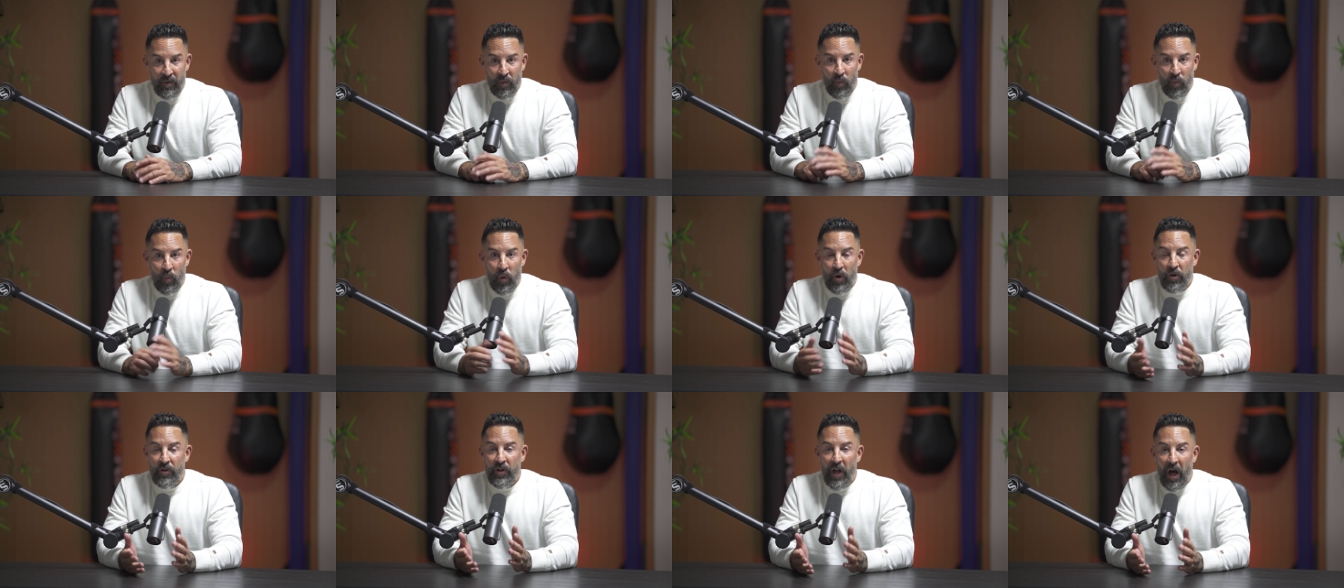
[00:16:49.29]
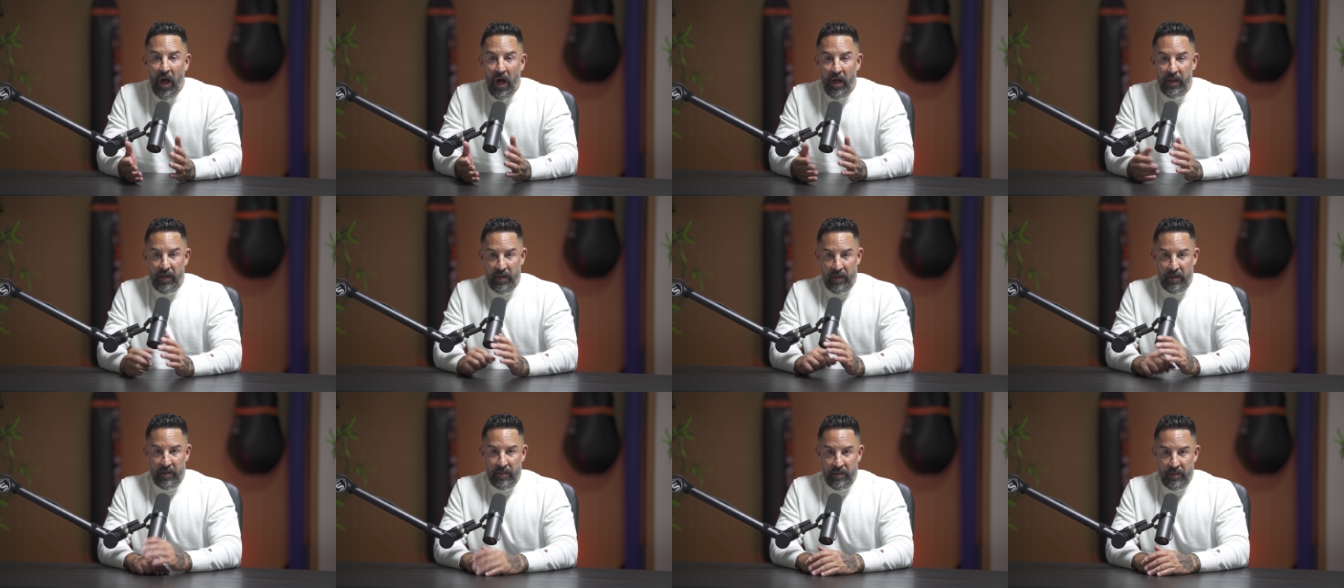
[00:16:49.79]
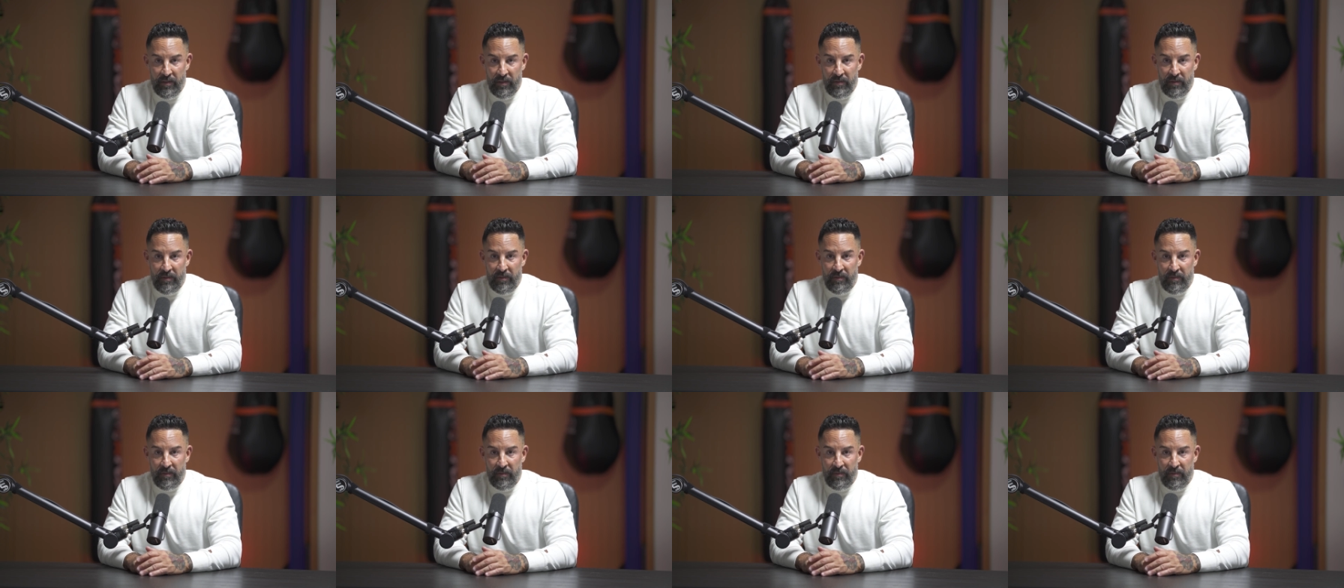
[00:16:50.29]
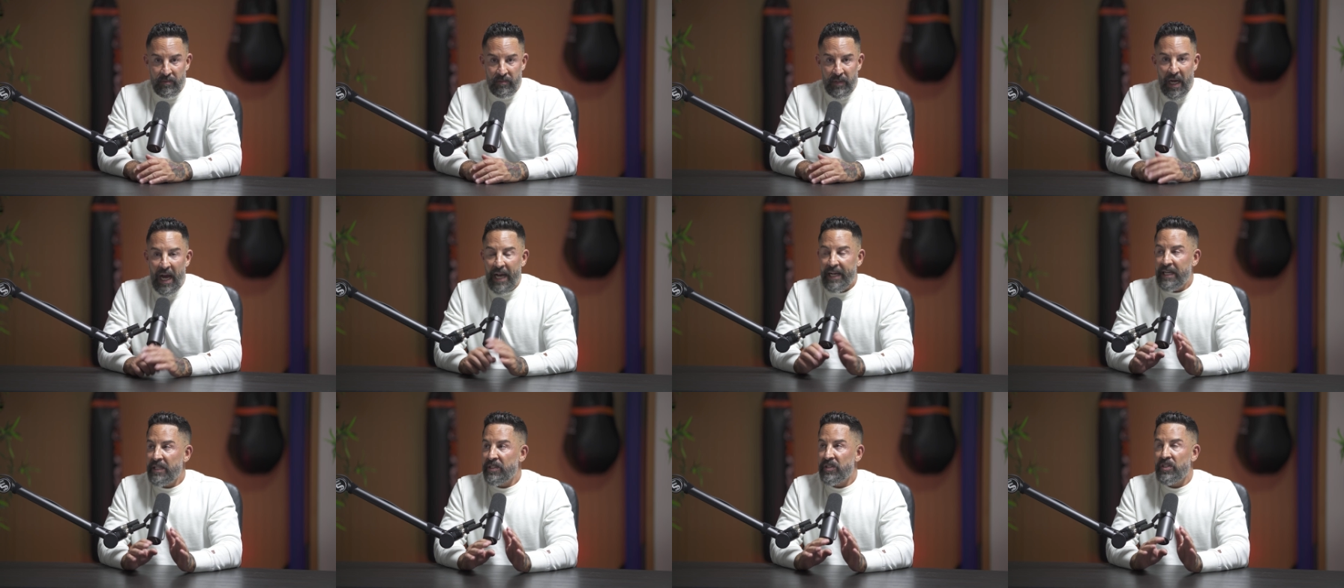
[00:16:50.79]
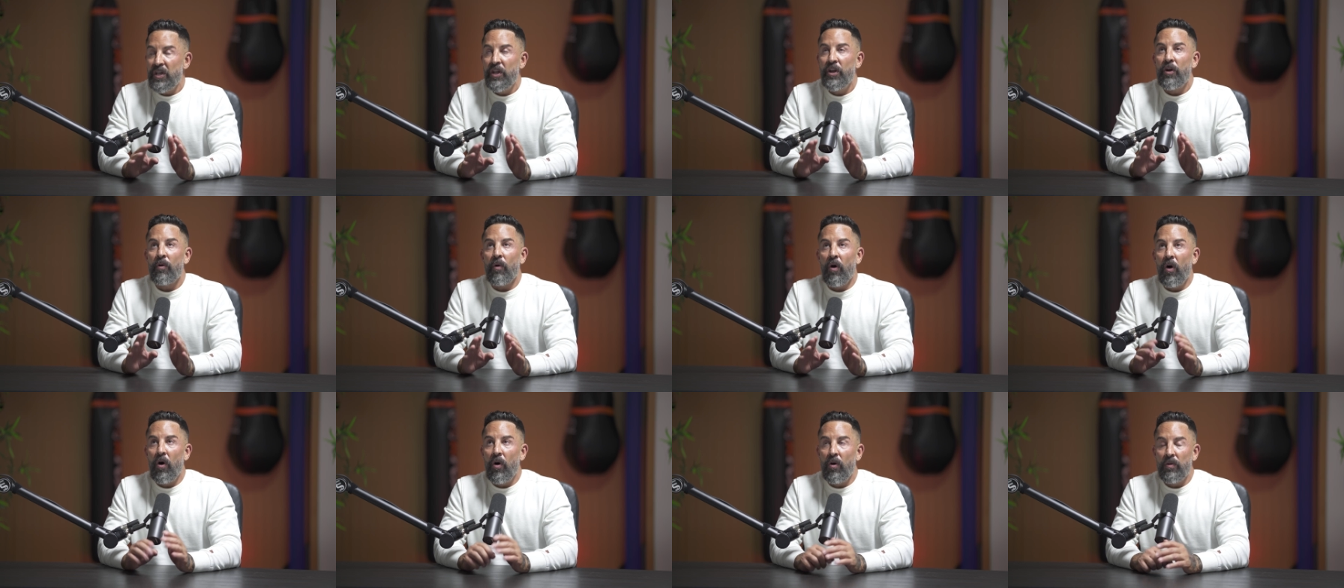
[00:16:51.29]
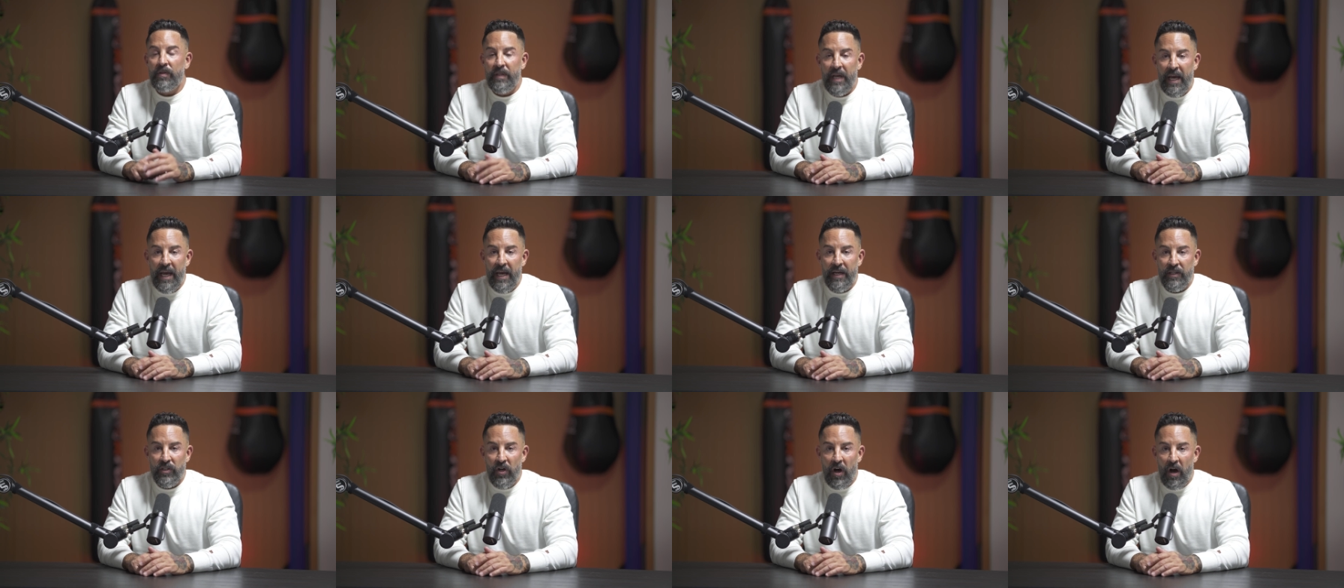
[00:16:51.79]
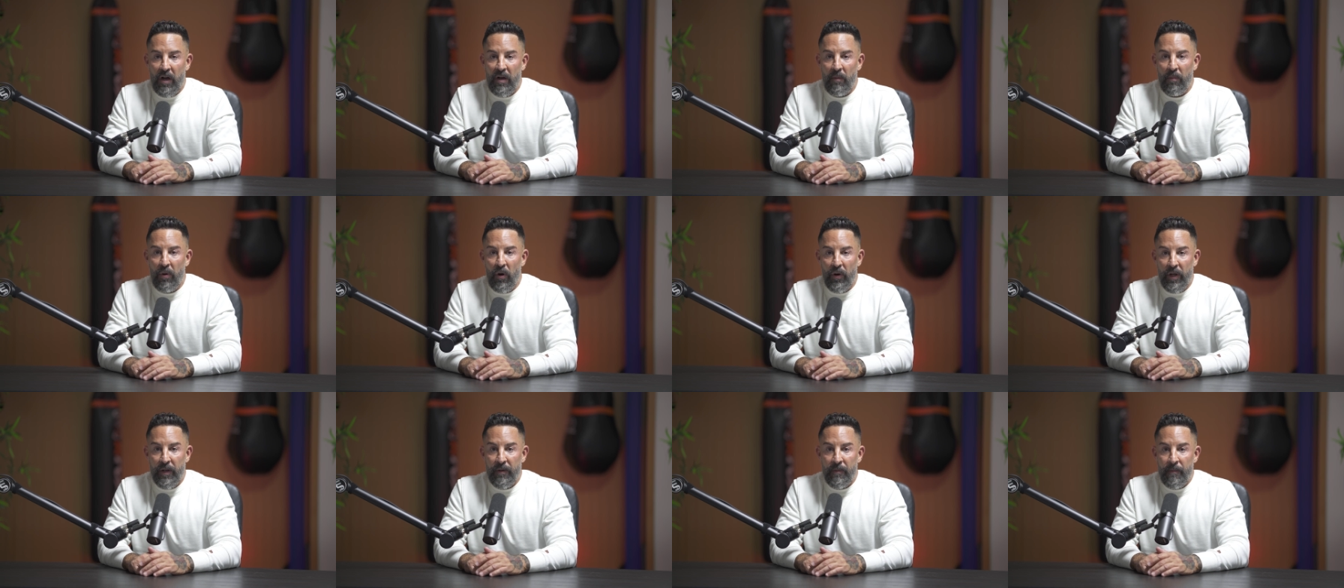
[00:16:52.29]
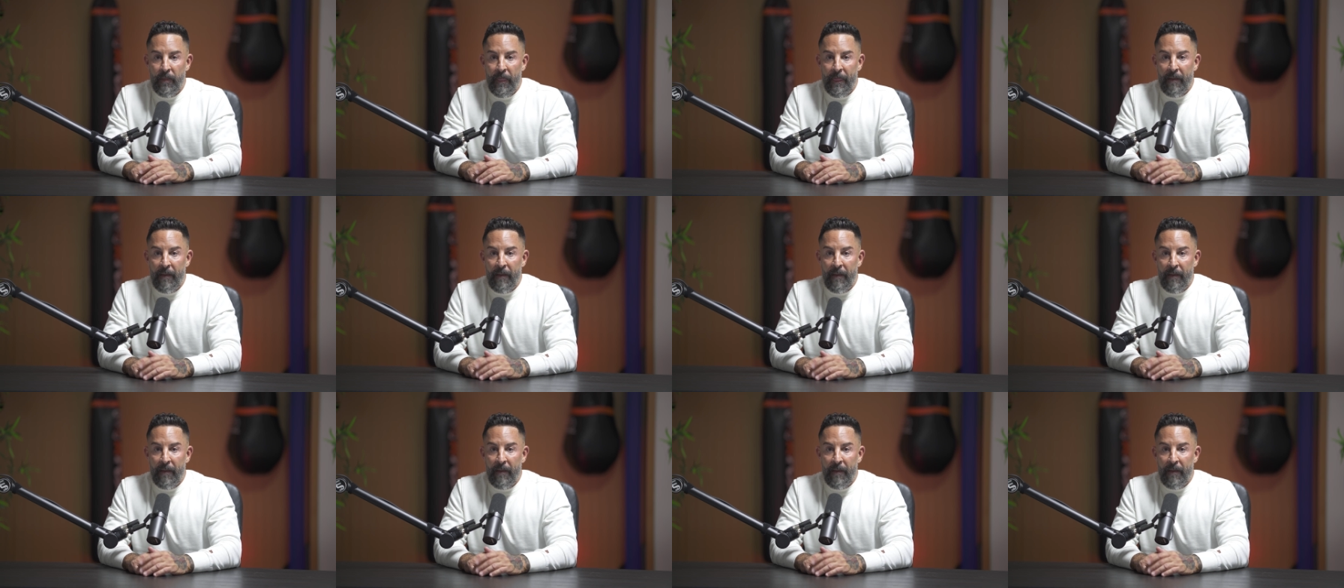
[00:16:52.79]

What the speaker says: We're done. I can sit here all day and talk about it.